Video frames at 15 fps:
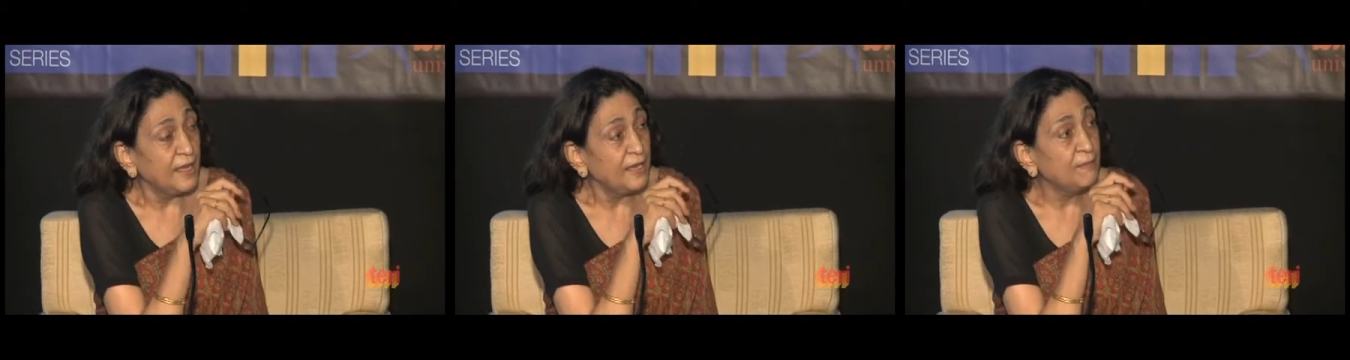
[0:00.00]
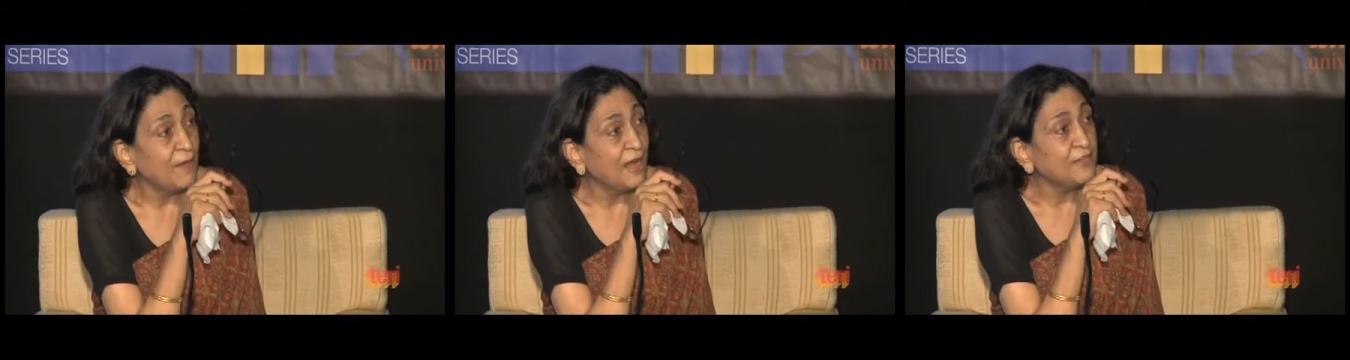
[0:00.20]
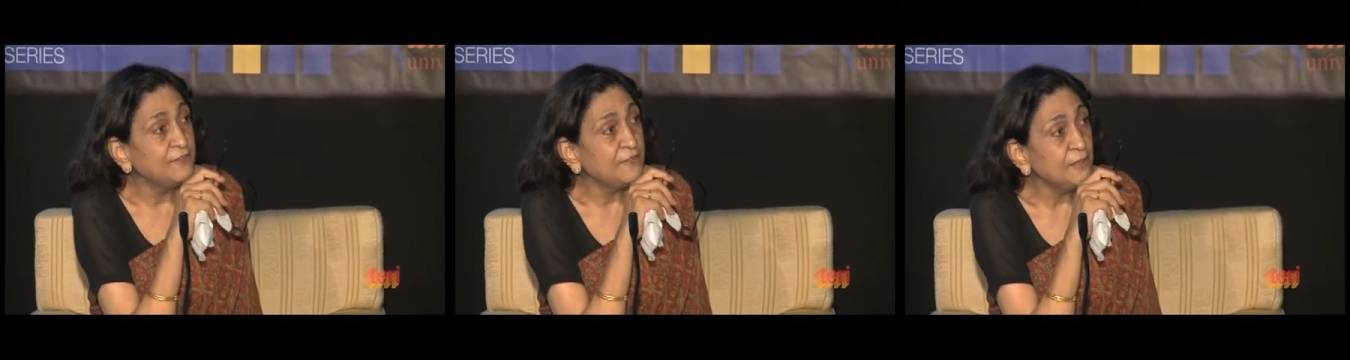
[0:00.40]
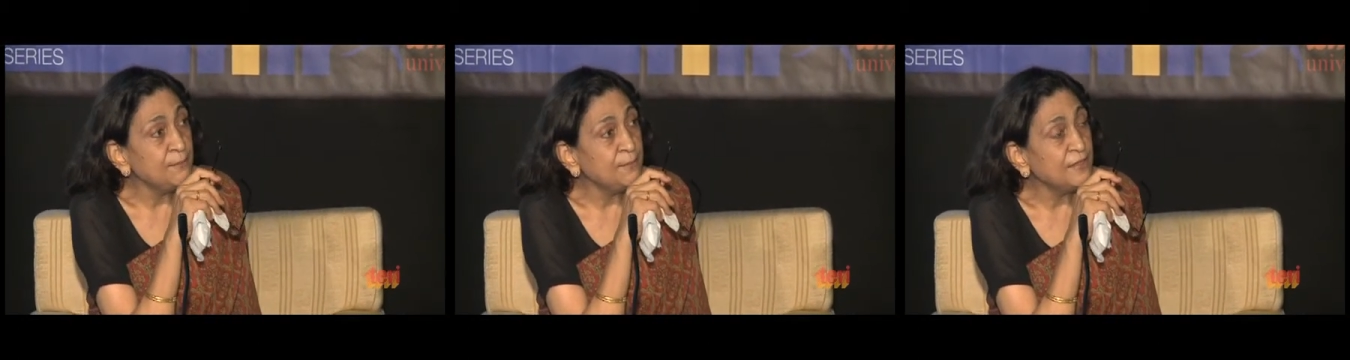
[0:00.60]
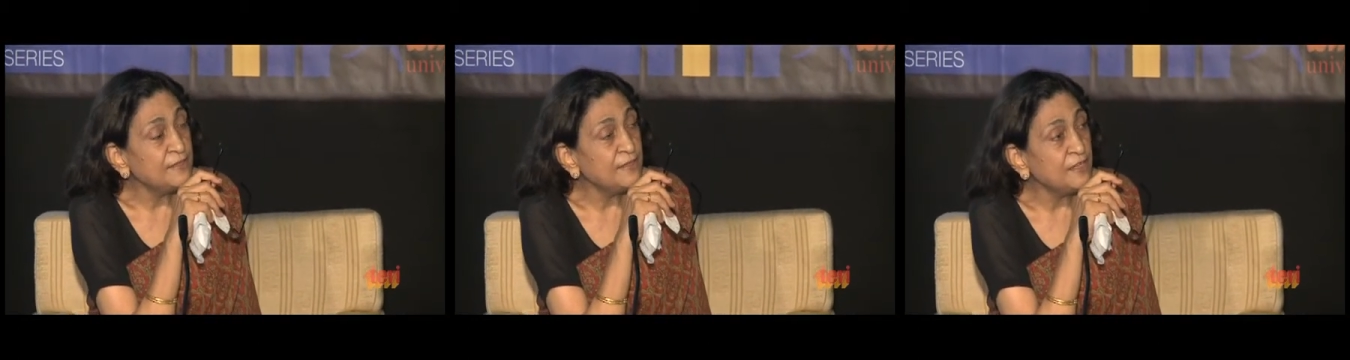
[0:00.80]
Himachal
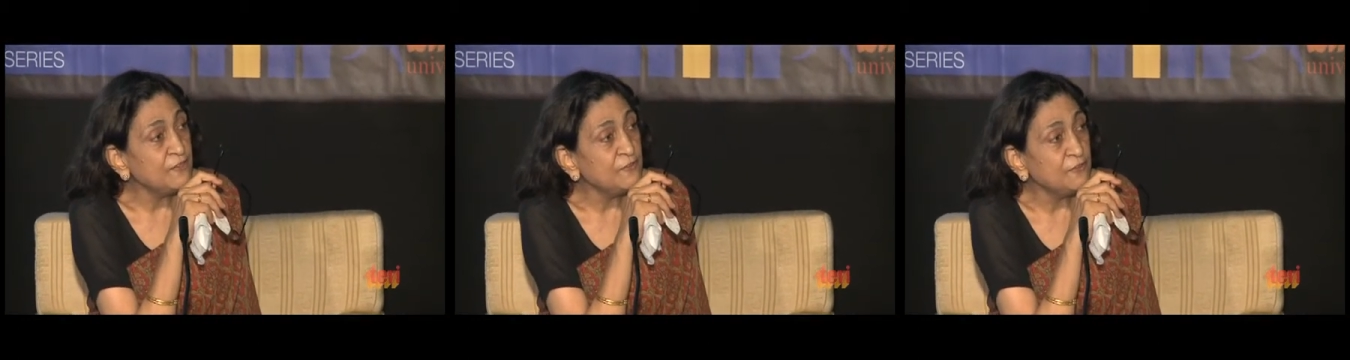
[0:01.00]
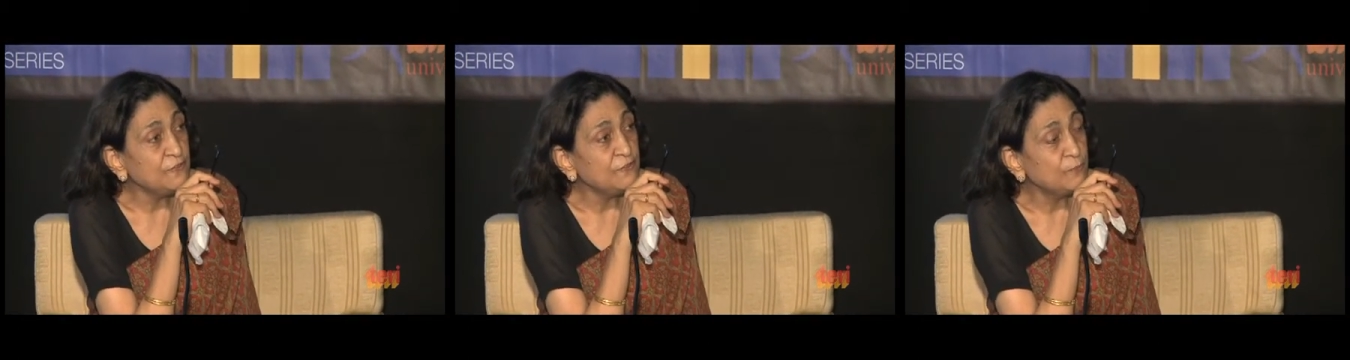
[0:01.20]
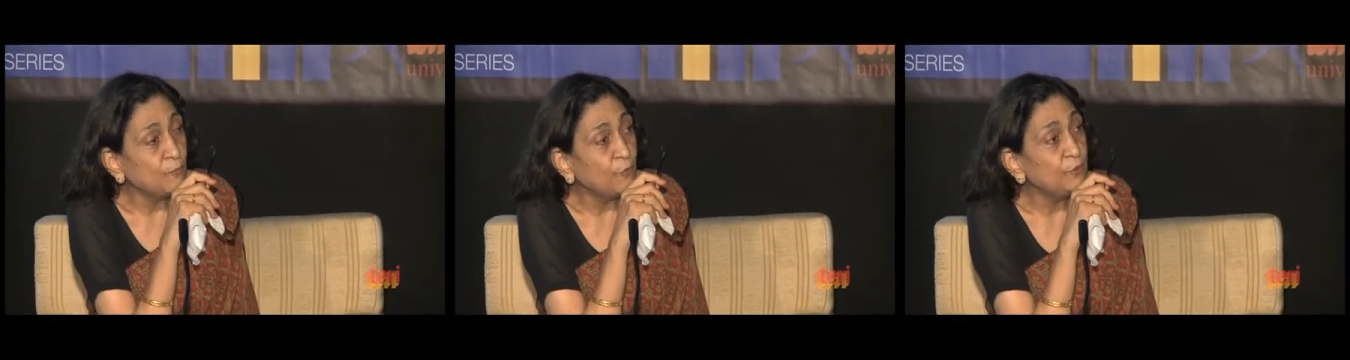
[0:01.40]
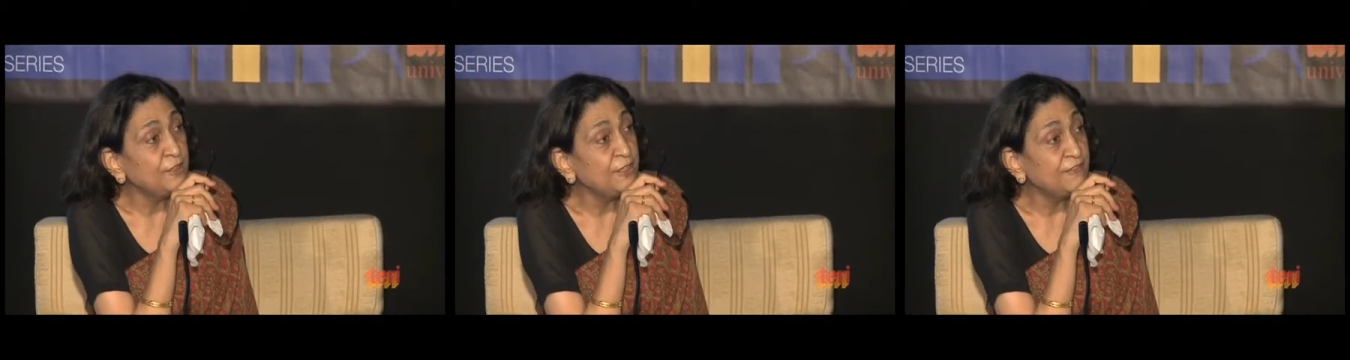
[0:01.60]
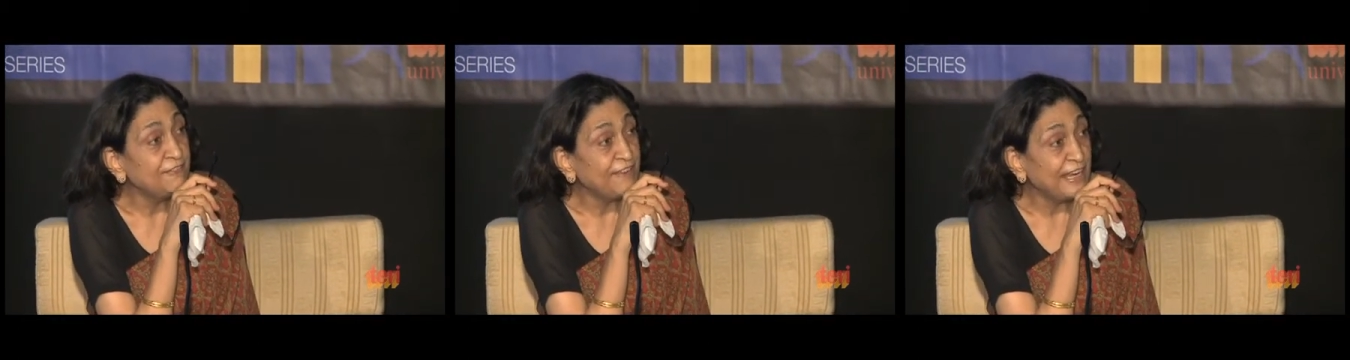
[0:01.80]
Pradesh is more
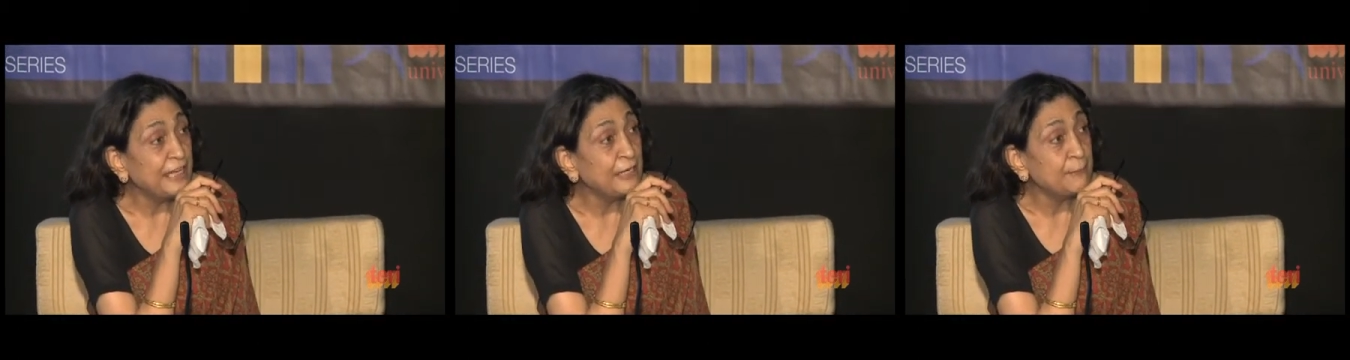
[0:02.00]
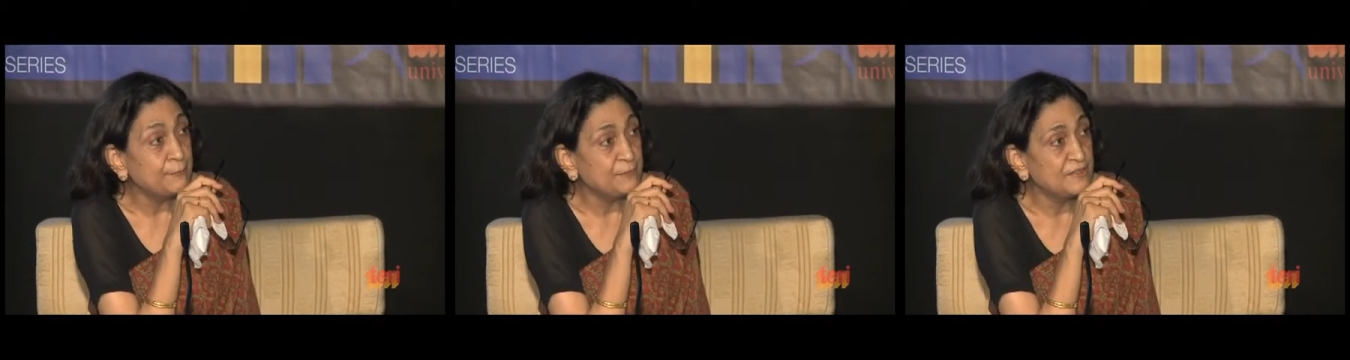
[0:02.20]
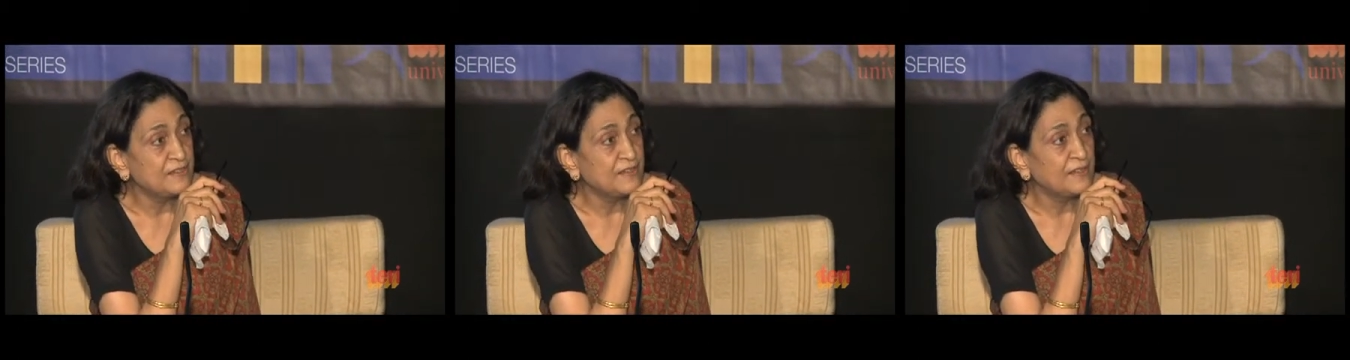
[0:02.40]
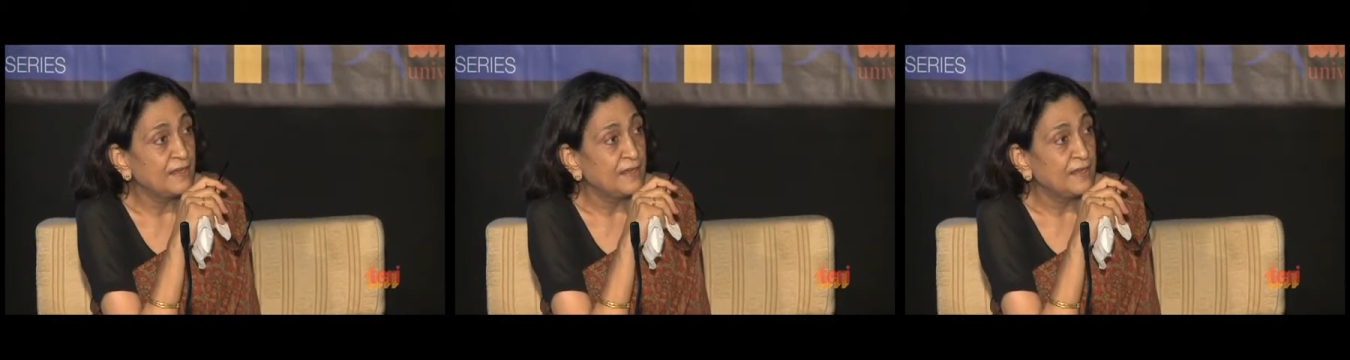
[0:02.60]
developed